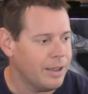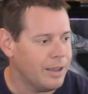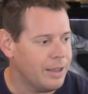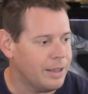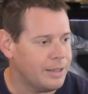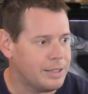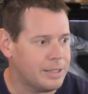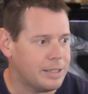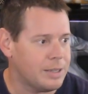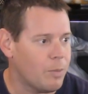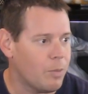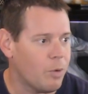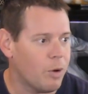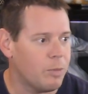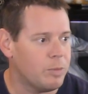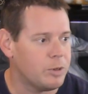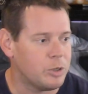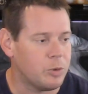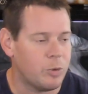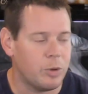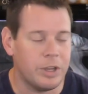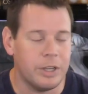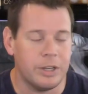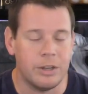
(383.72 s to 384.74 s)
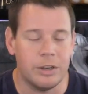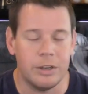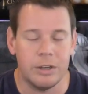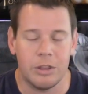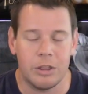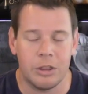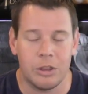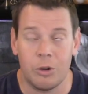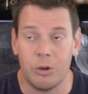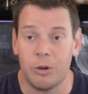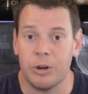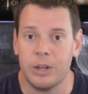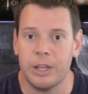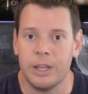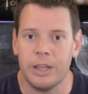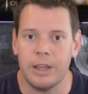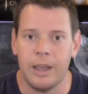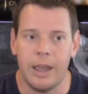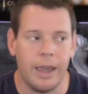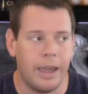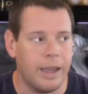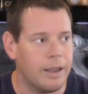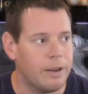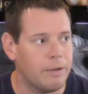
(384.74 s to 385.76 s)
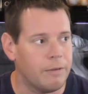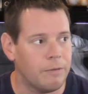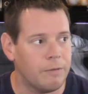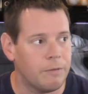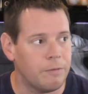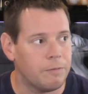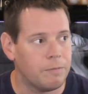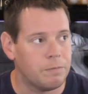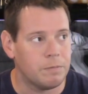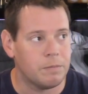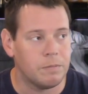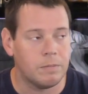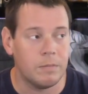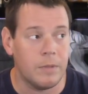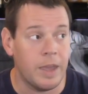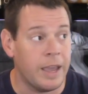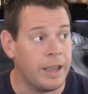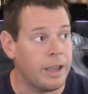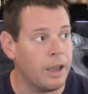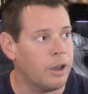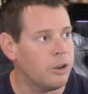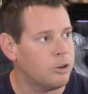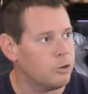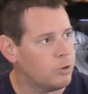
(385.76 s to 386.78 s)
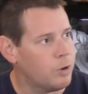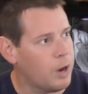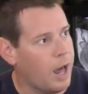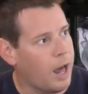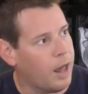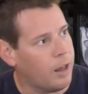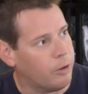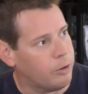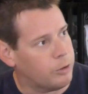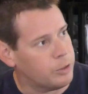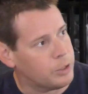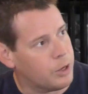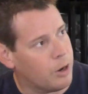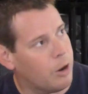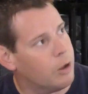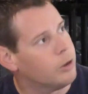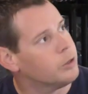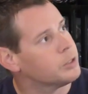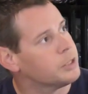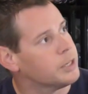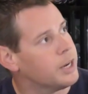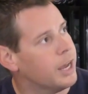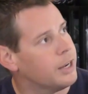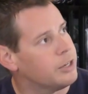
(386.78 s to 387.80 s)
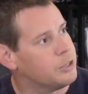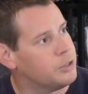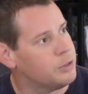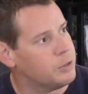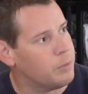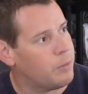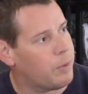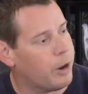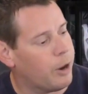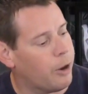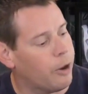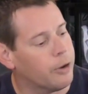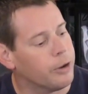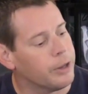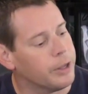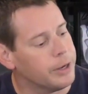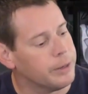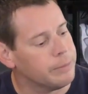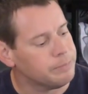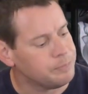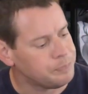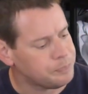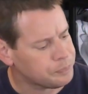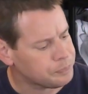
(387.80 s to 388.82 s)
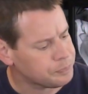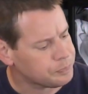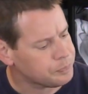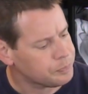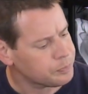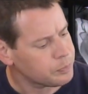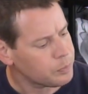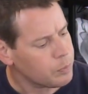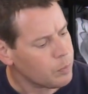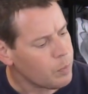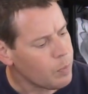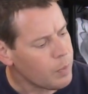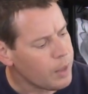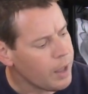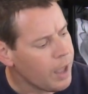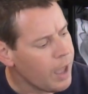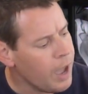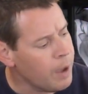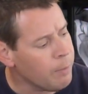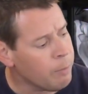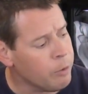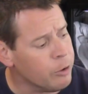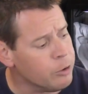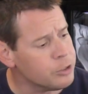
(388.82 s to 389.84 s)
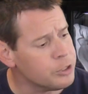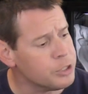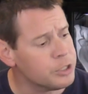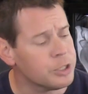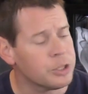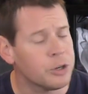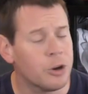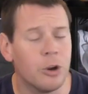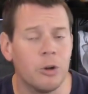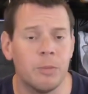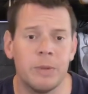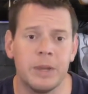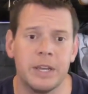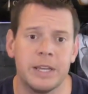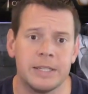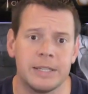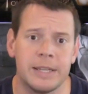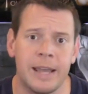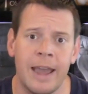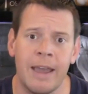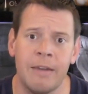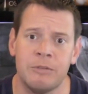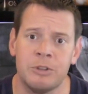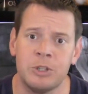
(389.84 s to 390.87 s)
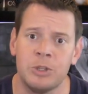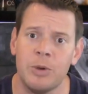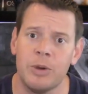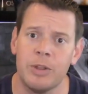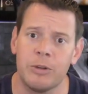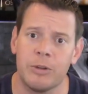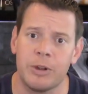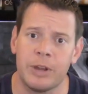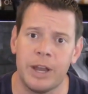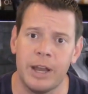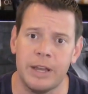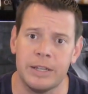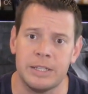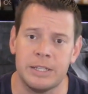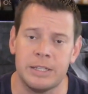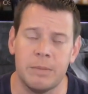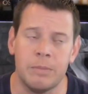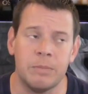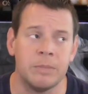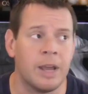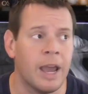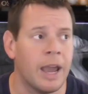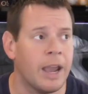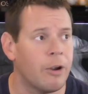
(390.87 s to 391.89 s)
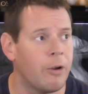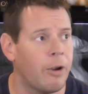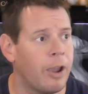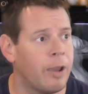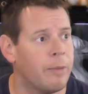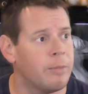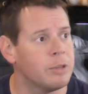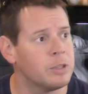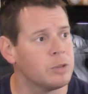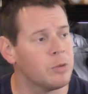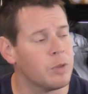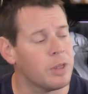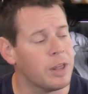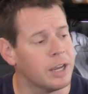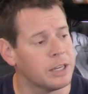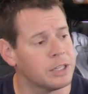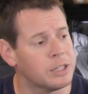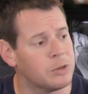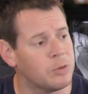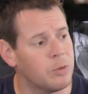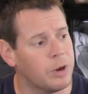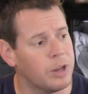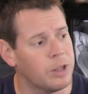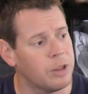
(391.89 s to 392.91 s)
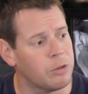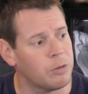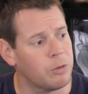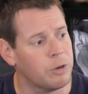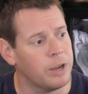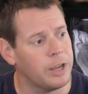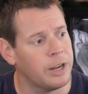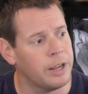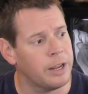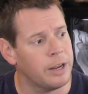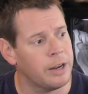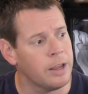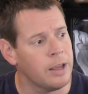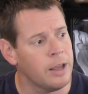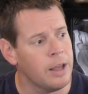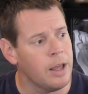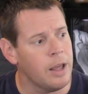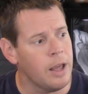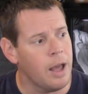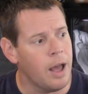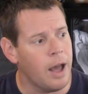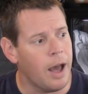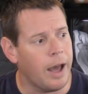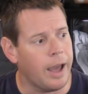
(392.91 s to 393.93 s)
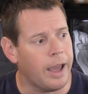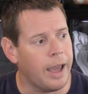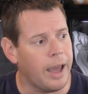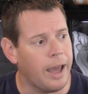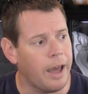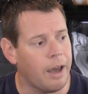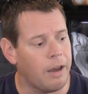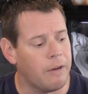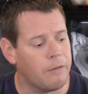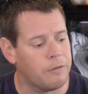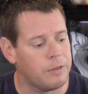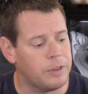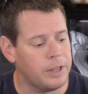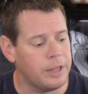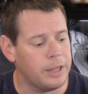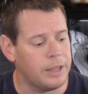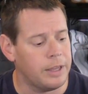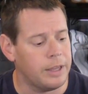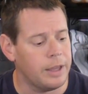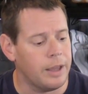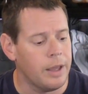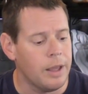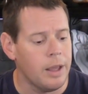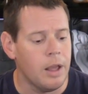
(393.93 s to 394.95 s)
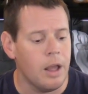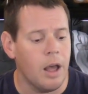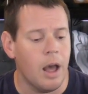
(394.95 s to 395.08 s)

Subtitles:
It's somewhere between $30 and $800 on all statues, apparently. I purchased her because I have two other custom dioramas with X-23 in it. I have the